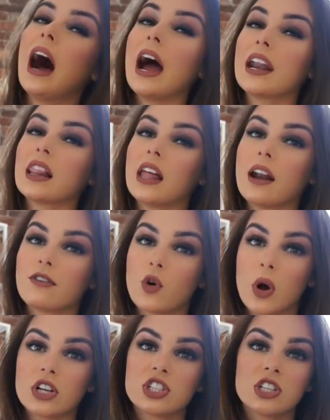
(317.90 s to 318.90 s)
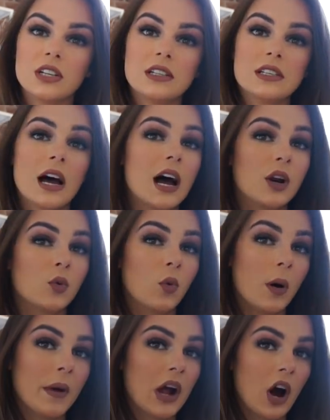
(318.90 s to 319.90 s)
I had a lot of questions on
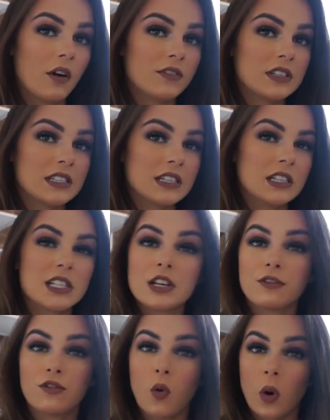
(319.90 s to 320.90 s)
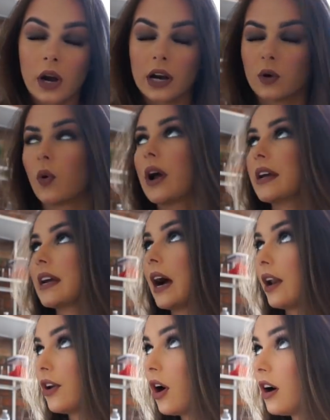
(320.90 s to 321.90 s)
what my office is for and why I
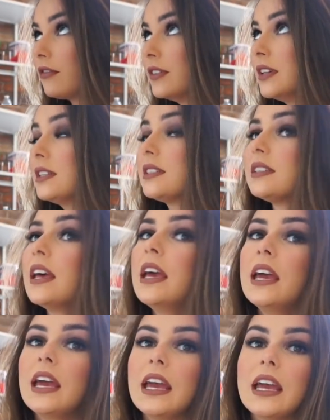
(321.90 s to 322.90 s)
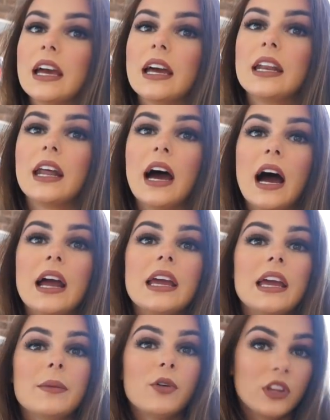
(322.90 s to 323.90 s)
got an office. And I
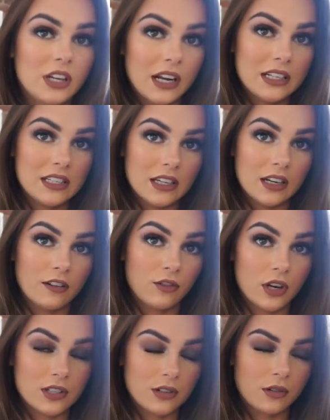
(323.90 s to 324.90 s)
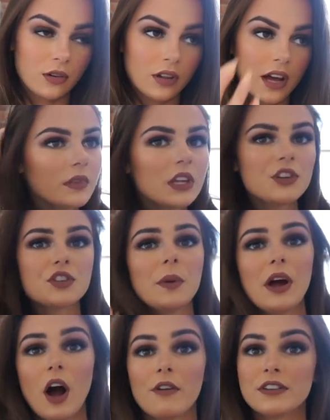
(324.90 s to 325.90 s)
am only 19 if you guys don't know that. So
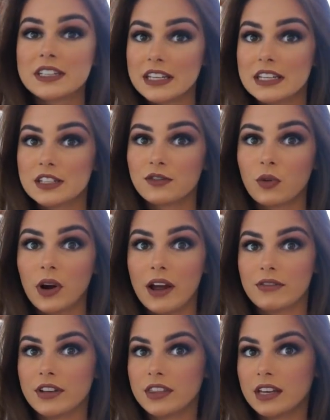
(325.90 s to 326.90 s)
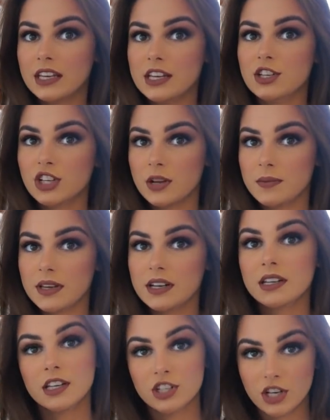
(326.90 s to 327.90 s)
my office is for everything EJB.
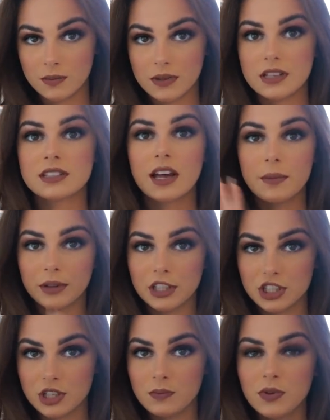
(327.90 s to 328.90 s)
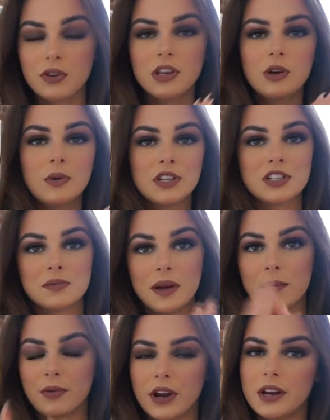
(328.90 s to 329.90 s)
And EJB is Emily Jean Beauty, which is
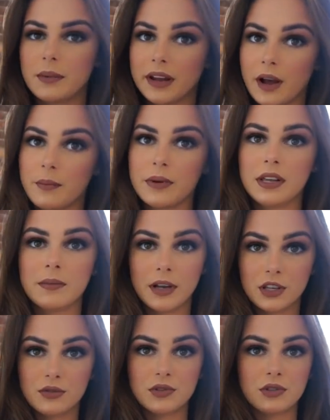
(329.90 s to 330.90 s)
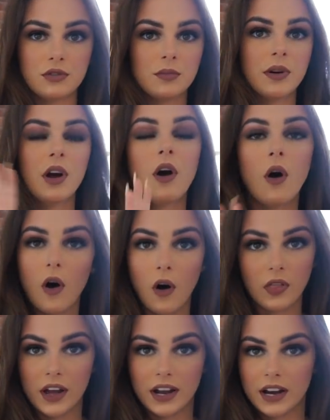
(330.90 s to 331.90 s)
my brand, my company, my YouTube,
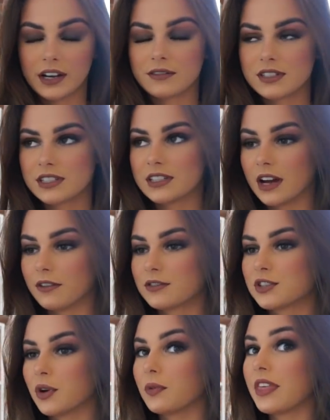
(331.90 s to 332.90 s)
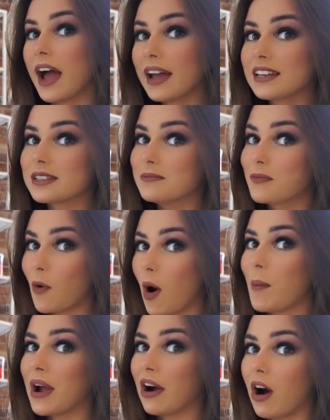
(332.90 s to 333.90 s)
all that kind of stuff. So that is
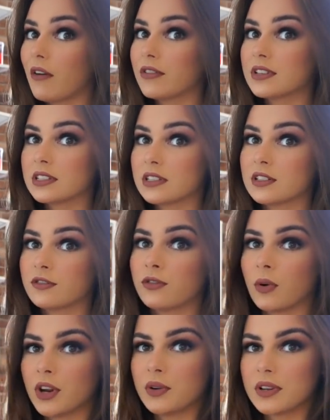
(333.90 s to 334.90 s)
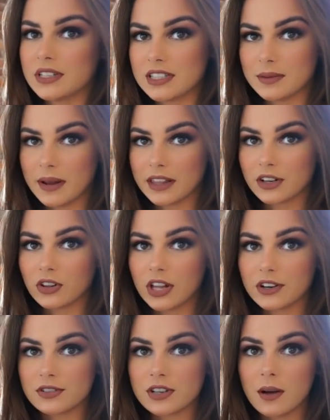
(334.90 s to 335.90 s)
what my office is for. You can see my little
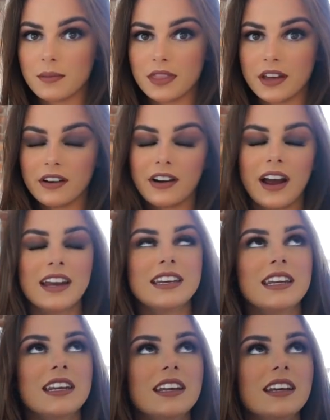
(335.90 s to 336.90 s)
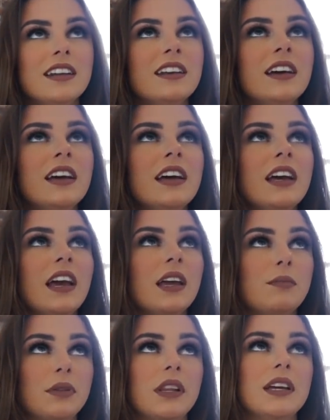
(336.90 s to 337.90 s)
letters up there. I needed
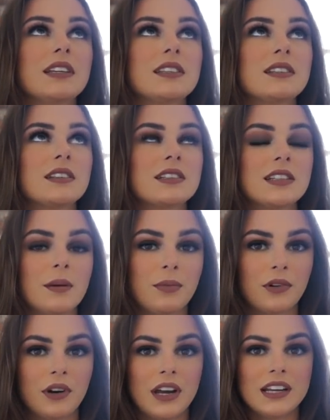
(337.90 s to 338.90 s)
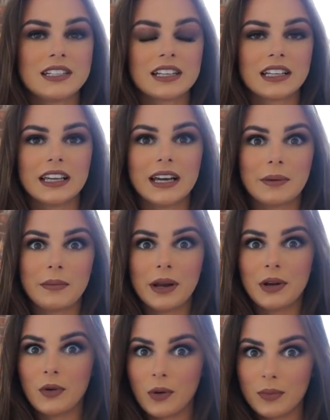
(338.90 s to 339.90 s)
a place to separate like my
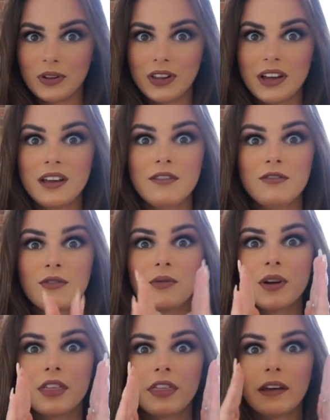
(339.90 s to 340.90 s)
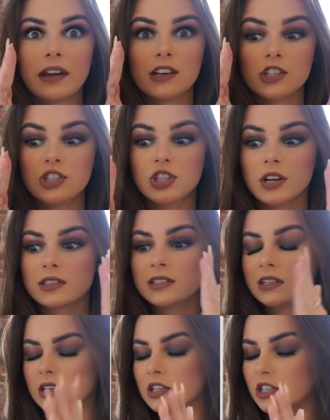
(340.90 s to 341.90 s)
normal life with like
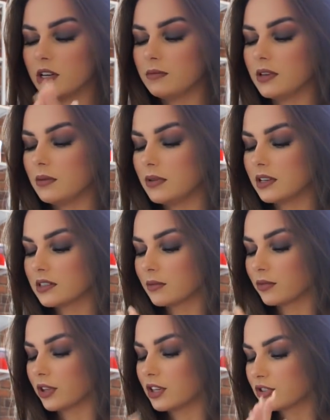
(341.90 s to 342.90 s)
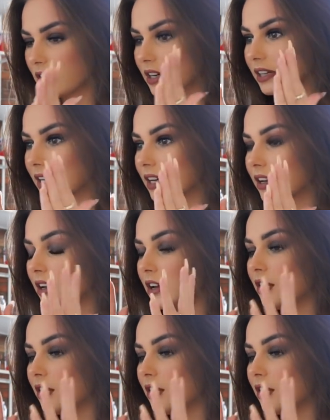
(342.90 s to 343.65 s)
just EJB because I'm really trying to like